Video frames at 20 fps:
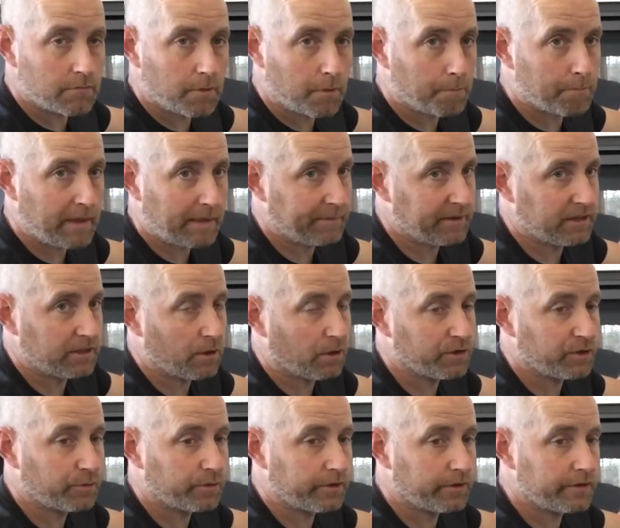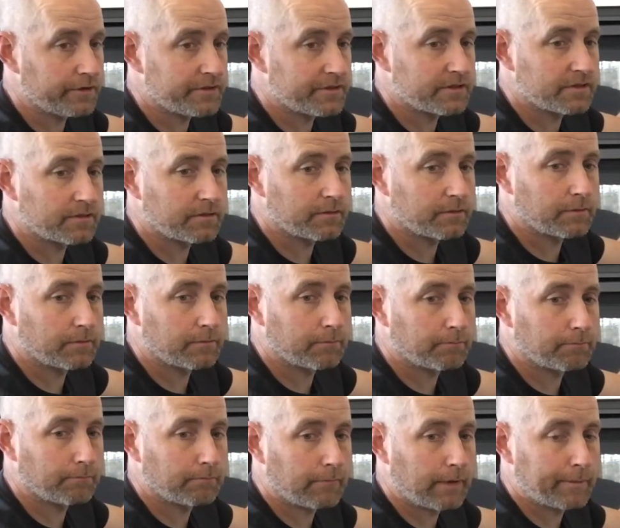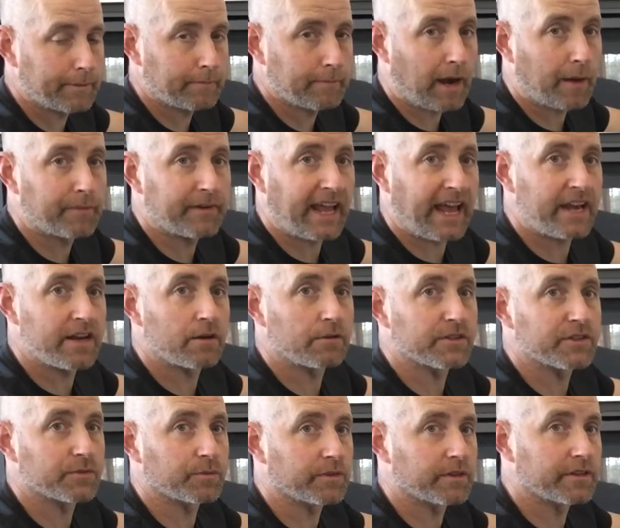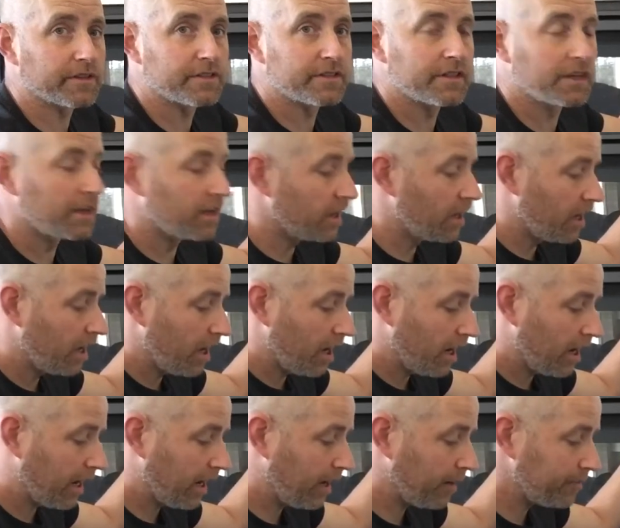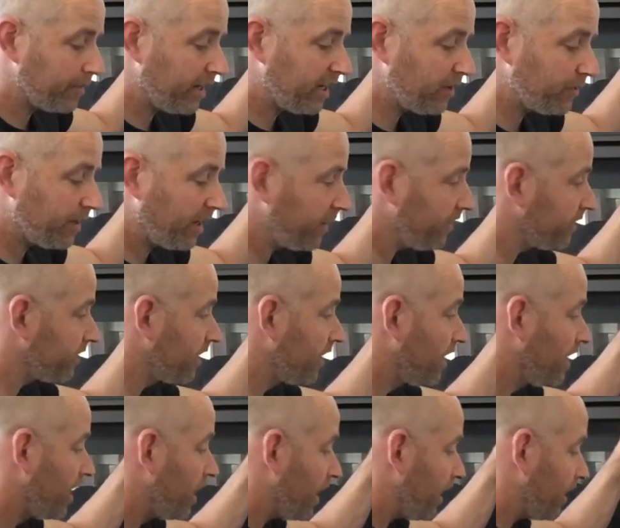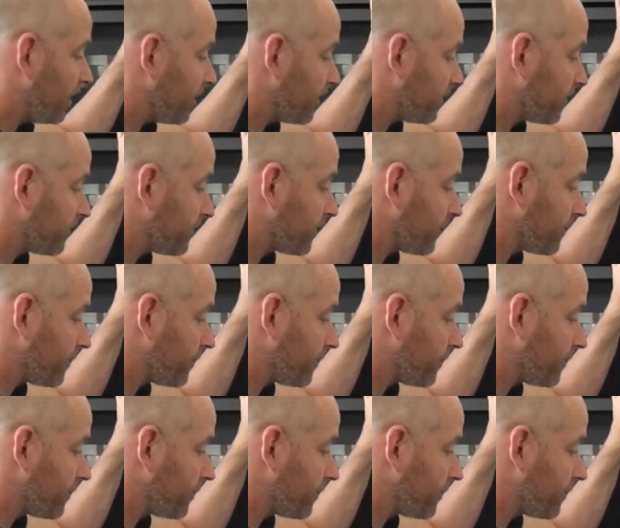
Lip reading: maybe know the words, maybe mom or dad know these words. Anyways, is